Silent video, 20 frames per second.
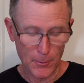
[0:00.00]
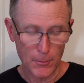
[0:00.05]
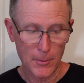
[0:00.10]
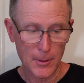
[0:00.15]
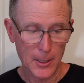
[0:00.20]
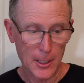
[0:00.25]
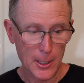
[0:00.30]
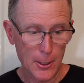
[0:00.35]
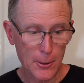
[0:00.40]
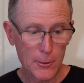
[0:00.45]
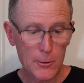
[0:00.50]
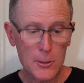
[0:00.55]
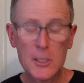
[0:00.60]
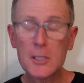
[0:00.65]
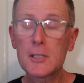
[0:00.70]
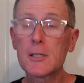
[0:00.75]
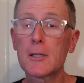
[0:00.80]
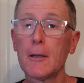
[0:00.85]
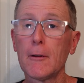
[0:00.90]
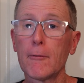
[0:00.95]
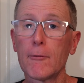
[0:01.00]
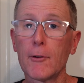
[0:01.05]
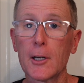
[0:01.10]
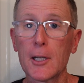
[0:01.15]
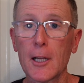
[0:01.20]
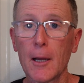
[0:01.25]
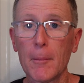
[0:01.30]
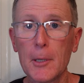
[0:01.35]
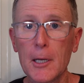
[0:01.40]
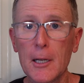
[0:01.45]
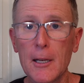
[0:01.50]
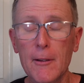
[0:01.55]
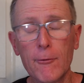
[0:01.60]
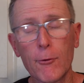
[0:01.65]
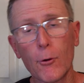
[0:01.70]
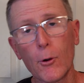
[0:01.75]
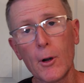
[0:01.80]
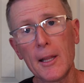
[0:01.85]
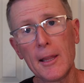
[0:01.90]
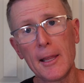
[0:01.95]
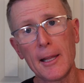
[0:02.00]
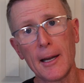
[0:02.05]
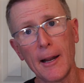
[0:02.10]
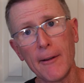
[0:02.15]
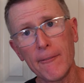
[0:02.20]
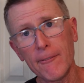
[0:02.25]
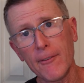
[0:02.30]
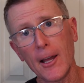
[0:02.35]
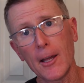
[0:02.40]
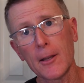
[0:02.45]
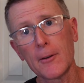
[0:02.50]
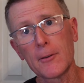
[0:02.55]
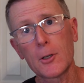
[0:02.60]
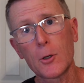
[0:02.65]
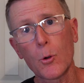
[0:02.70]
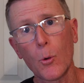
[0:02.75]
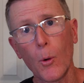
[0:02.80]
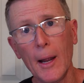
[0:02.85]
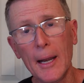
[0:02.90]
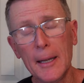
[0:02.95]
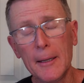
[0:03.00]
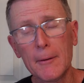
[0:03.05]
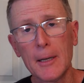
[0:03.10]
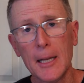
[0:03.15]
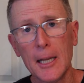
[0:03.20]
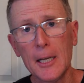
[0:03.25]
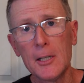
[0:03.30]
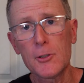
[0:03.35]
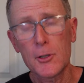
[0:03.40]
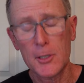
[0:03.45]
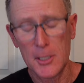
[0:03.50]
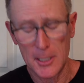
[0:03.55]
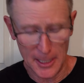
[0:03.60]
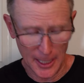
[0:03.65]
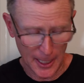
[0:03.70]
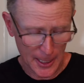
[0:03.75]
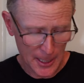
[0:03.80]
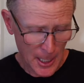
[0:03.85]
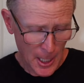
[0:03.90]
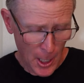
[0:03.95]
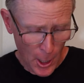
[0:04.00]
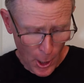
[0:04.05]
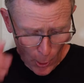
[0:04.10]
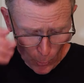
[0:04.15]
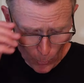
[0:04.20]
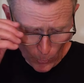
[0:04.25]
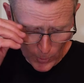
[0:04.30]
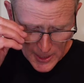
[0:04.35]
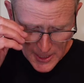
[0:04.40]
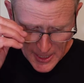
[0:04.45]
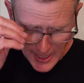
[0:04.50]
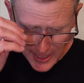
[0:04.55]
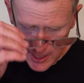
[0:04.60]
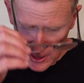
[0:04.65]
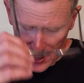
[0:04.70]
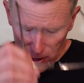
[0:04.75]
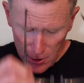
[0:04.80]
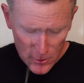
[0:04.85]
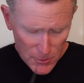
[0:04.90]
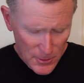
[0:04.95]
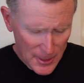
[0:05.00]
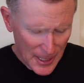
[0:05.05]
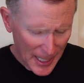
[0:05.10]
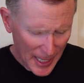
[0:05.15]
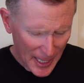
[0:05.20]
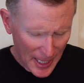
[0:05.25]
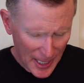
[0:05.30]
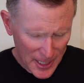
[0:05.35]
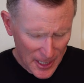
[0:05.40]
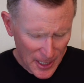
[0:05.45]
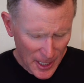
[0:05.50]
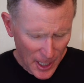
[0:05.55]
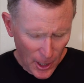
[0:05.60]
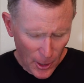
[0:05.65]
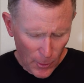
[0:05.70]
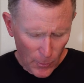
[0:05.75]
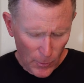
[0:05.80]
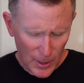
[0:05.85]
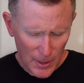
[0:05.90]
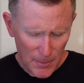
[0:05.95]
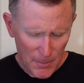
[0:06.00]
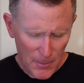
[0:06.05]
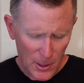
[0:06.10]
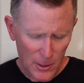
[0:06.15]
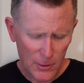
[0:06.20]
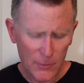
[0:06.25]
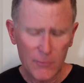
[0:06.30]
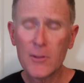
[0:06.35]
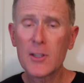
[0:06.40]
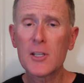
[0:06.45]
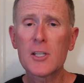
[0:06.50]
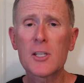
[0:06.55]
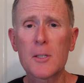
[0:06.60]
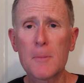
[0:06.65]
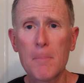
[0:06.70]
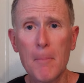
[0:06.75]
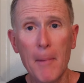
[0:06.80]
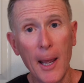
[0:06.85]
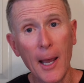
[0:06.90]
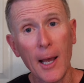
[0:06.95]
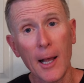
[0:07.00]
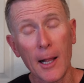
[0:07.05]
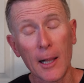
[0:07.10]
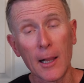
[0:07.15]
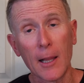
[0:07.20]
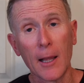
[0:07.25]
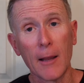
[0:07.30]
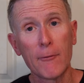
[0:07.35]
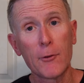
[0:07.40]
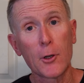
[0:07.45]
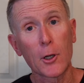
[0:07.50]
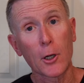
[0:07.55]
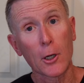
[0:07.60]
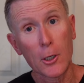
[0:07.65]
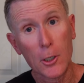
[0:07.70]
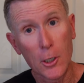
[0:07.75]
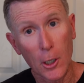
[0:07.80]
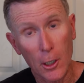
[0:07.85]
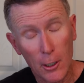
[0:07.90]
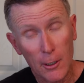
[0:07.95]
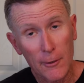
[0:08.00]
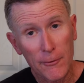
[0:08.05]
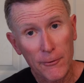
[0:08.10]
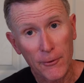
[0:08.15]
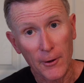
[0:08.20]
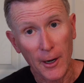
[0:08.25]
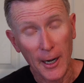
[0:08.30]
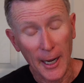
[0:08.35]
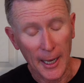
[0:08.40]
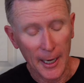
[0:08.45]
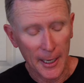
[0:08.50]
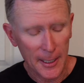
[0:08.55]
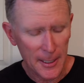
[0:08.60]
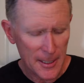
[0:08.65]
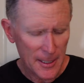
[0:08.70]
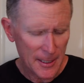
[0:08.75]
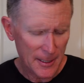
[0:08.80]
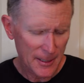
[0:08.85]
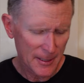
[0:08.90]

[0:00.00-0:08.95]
use for WD-40 that I found quite interesting was that you can remove the smell of your girlfriend,